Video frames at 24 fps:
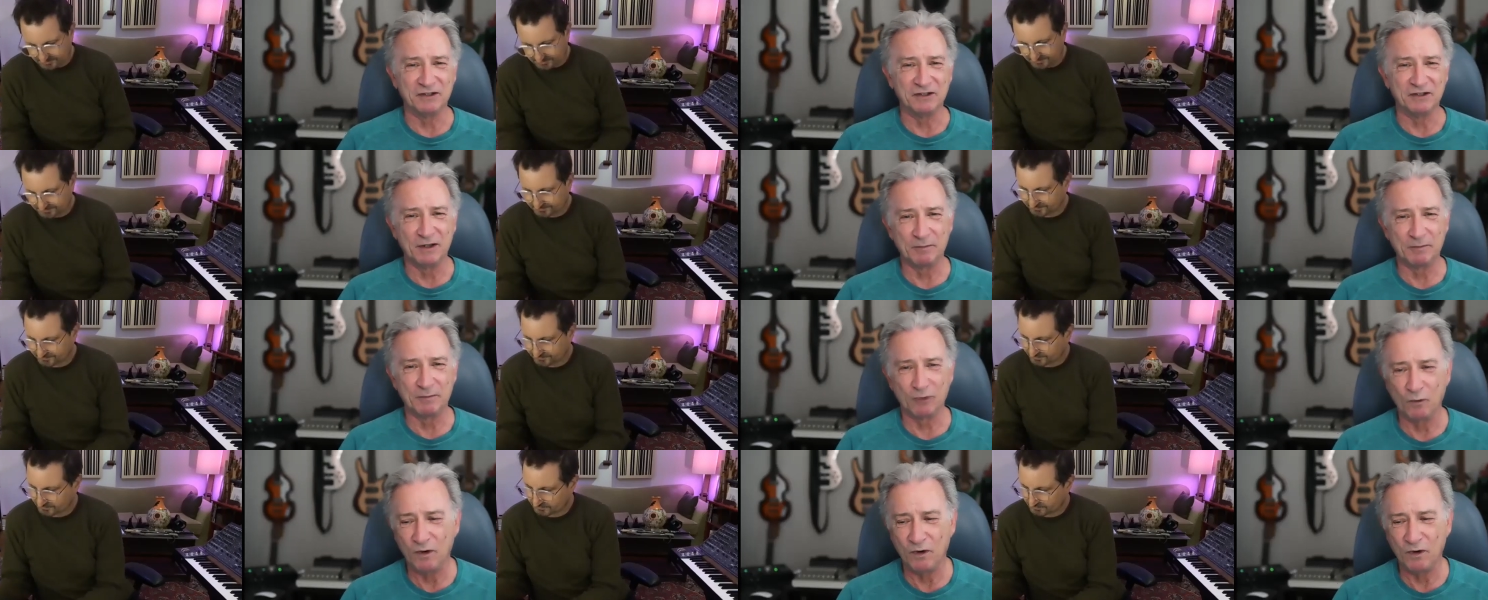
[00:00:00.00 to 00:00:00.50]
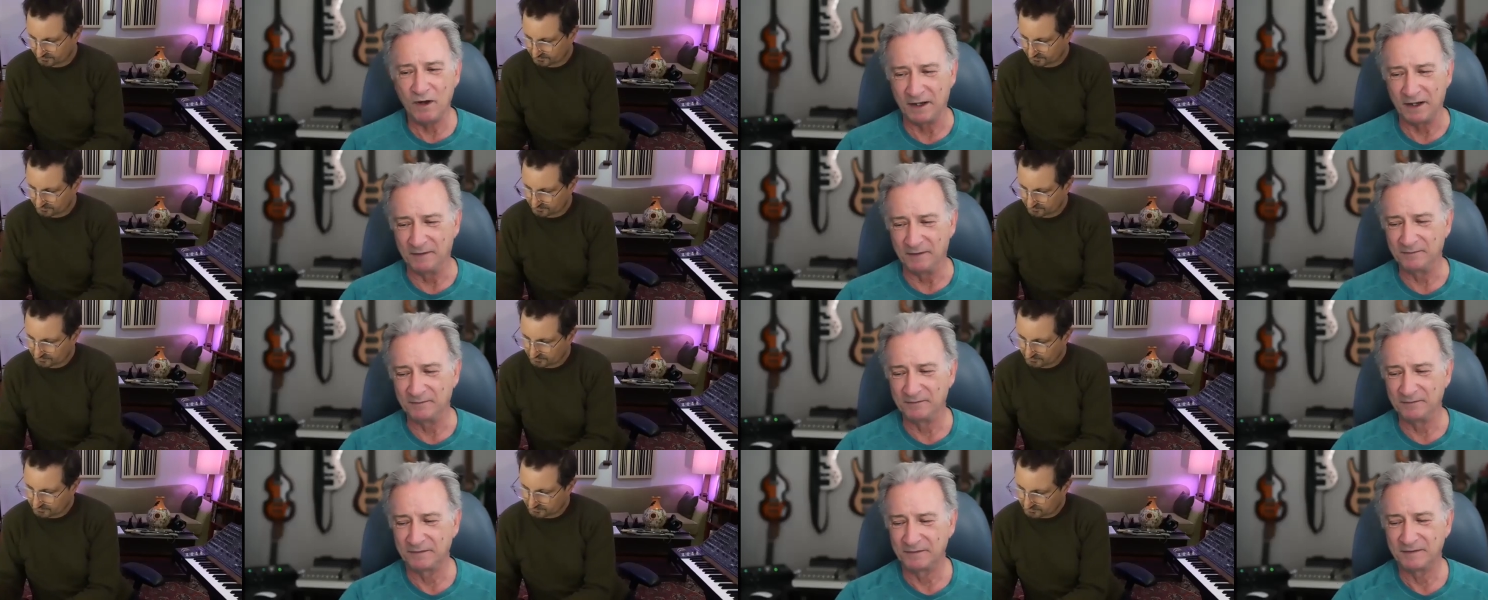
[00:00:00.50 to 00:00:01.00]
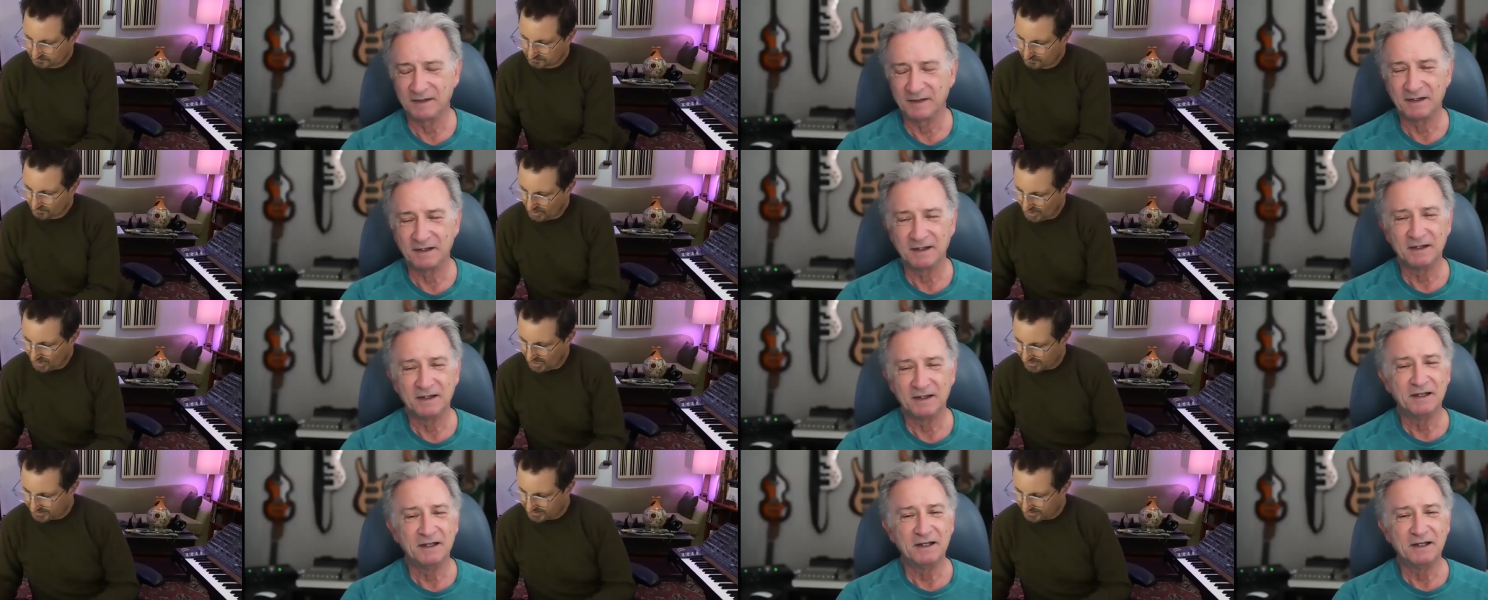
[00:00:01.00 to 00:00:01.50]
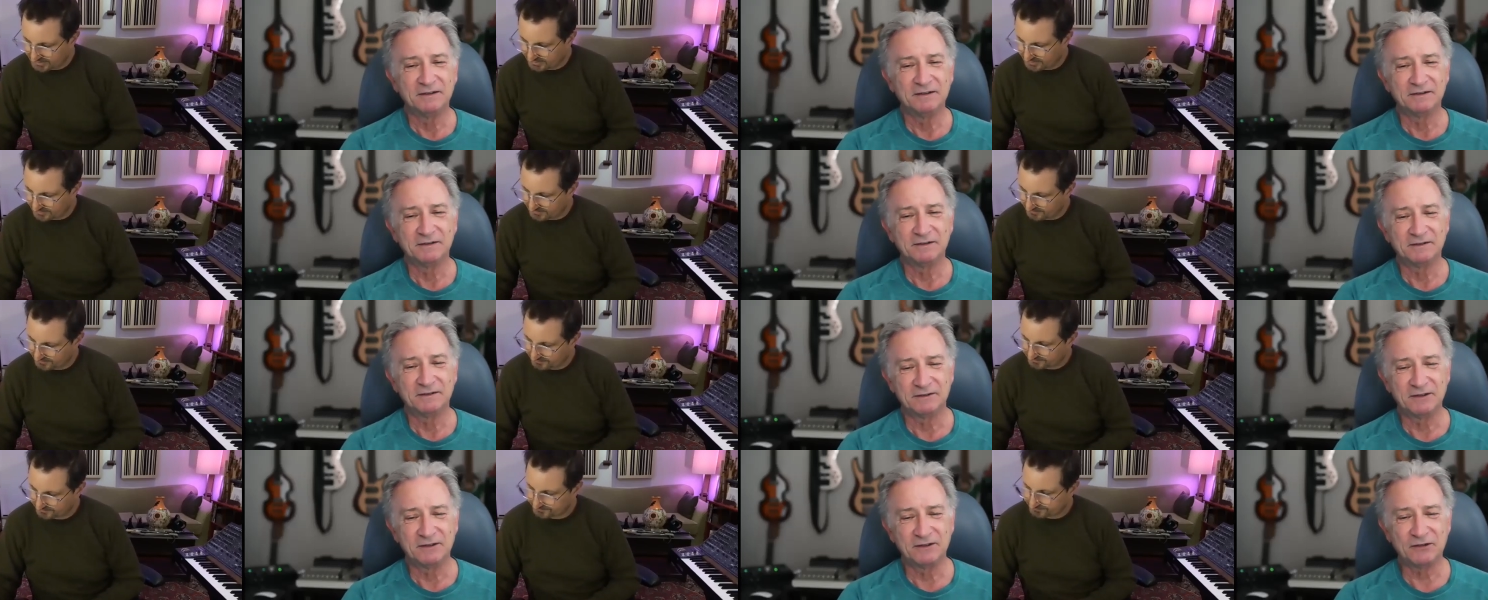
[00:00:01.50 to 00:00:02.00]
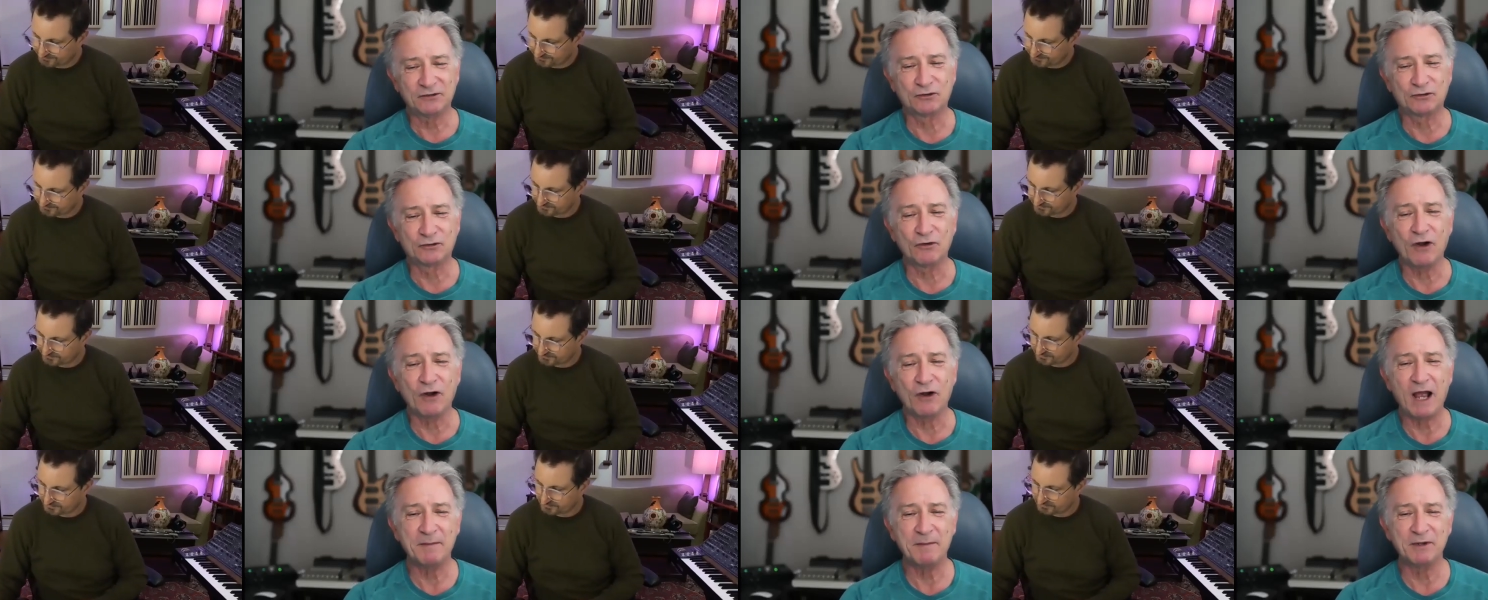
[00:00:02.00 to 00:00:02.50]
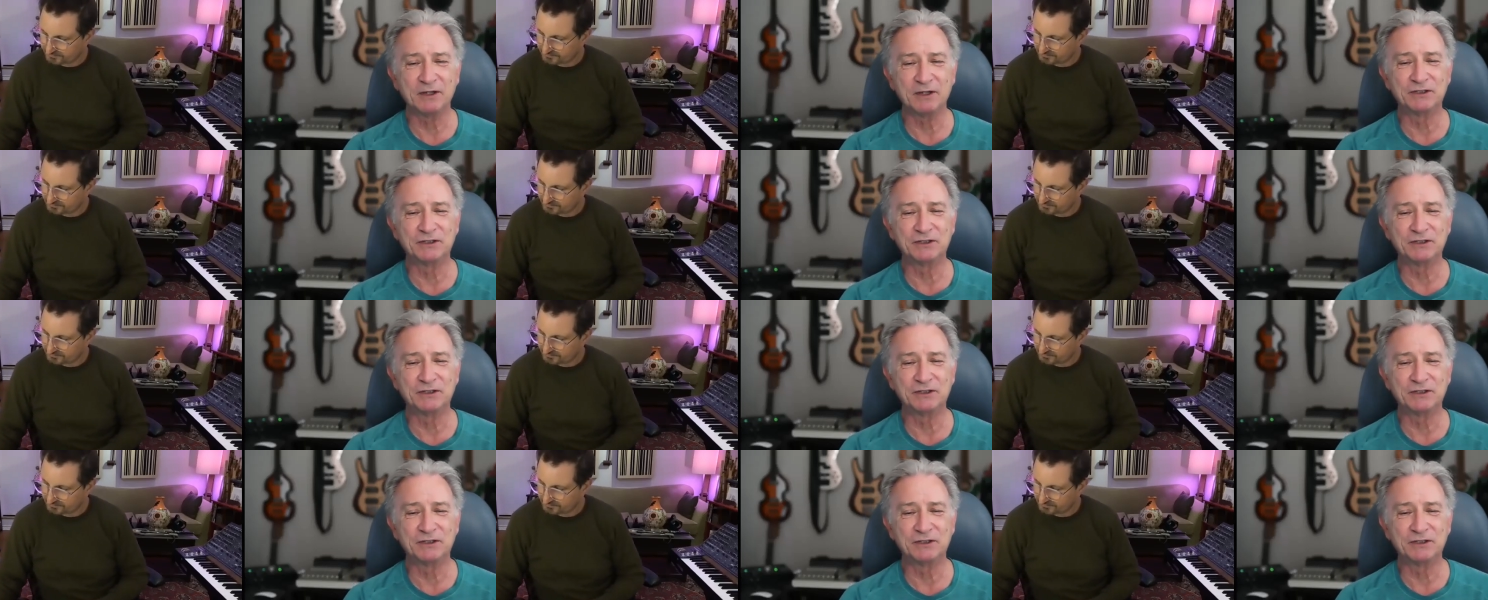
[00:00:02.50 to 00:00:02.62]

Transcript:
Speaker 1: number one. Yes. Describe your